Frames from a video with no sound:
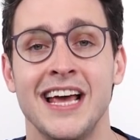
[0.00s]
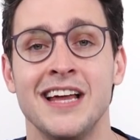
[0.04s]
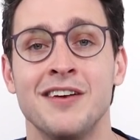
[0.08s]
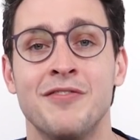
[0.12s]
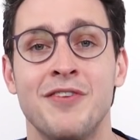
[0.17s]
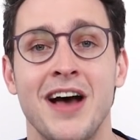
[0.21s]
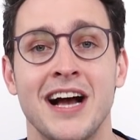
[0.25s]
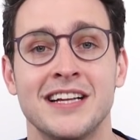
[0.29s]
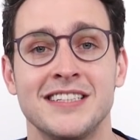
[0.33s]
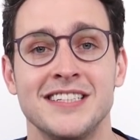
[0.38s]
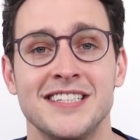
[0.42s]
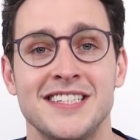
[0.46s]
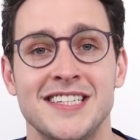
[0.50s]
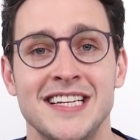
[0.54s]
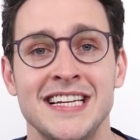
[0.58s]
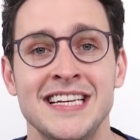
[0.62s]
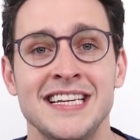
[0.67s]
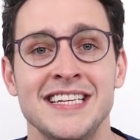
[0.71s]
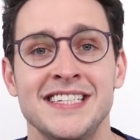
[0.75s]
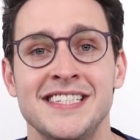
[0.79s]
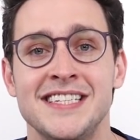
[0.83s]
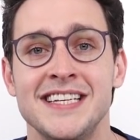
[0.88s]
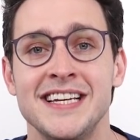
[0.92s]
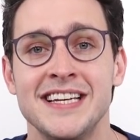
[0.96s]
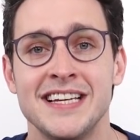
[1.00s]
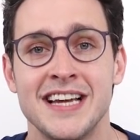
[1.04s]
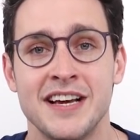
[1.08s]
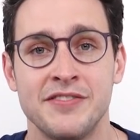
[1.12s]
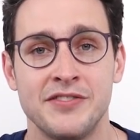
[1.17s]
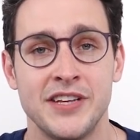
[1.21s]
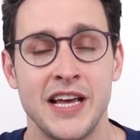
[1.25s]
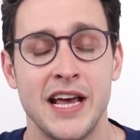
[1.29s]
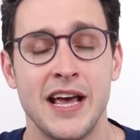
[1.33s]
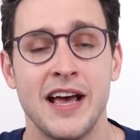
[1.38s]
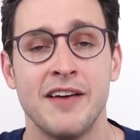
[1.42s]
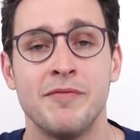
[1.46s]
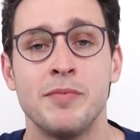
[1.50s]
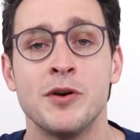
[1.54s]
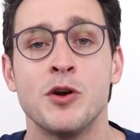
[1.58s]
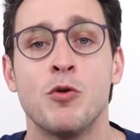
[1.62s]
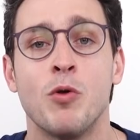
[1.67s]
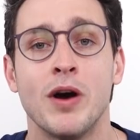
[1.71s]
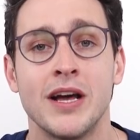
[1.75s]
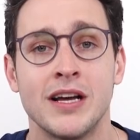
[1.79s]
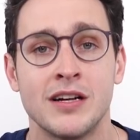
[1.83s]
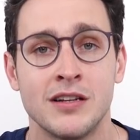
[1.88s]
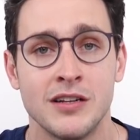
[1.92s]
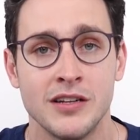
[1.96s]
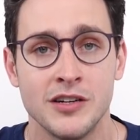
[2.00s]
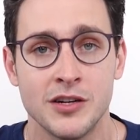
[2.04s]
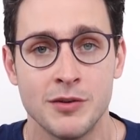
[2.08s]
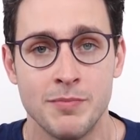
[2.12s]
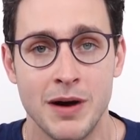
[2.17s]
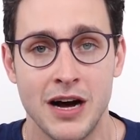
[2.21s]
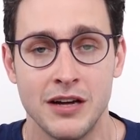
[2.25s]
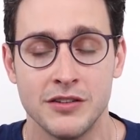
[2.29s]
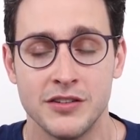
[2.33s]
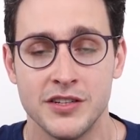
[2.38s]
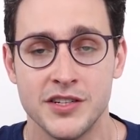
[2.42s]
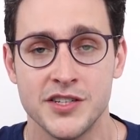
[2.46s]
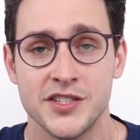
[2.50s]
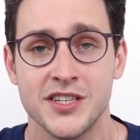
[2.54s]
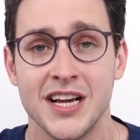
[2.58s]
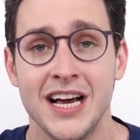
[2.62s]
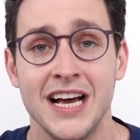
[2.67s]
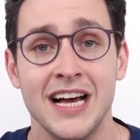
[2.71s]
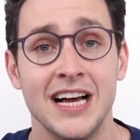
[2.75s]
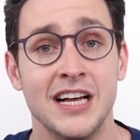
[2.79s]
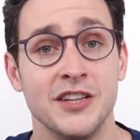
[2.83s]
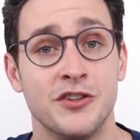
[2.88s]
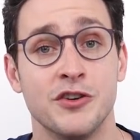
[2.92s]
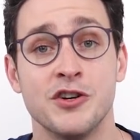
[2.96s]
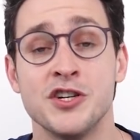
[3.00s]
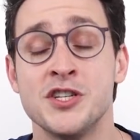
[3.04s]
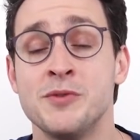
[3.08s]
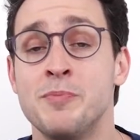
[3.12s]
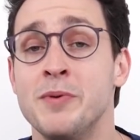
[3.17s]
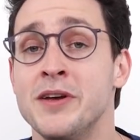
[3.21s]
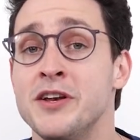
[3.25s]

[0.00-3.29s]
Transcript: In fact, the CDC and FDA have been quite clear about this. There has